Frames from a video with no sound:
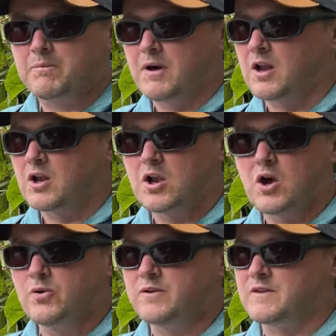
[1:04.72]
a
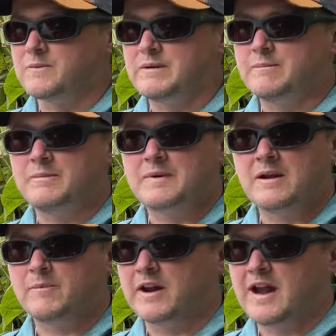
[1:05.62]
load of them in,
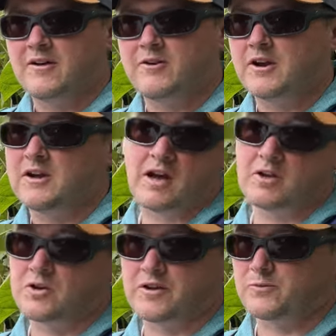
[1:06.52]
in my area, a
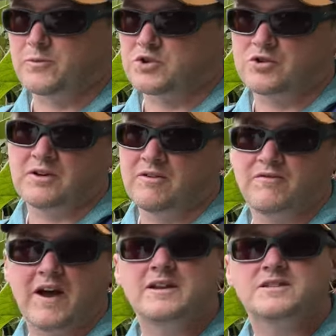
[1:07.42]
lot which in
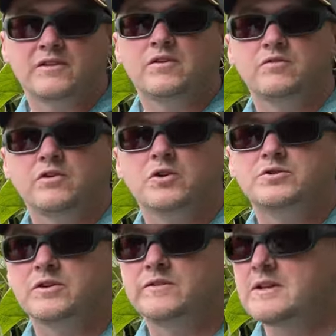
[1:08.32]
fairness I've
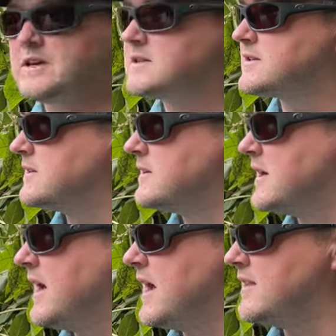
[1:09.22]
overlooked over the years
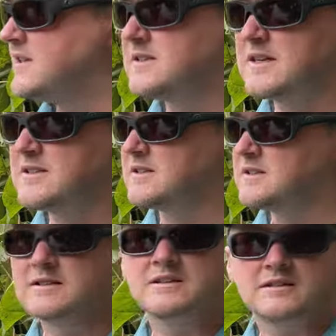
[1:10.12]
uh, this season
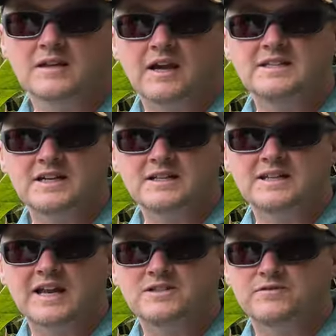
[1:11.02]
I did
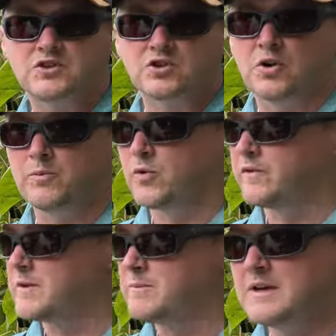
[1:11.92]
intend to fish a lot more
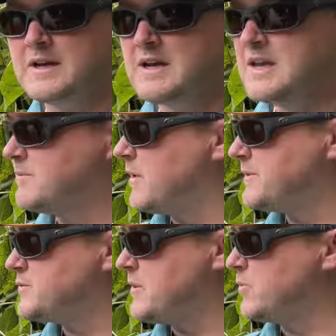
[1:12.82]
of them but
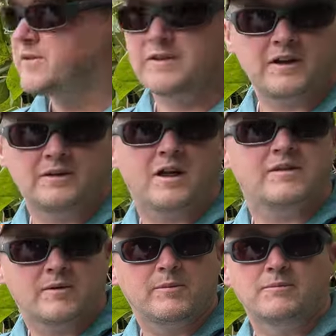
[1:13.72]
between one thing and
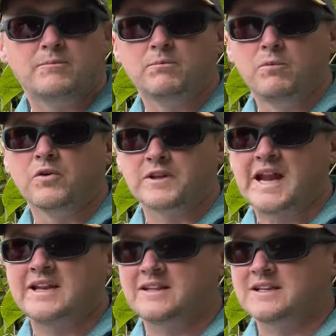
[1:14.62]
another but more than
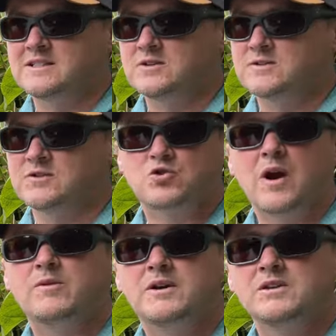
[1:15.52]
anything due to the
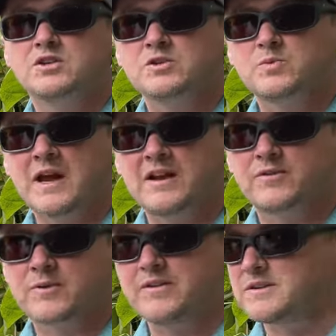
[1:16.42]
drought conditions we had throughout the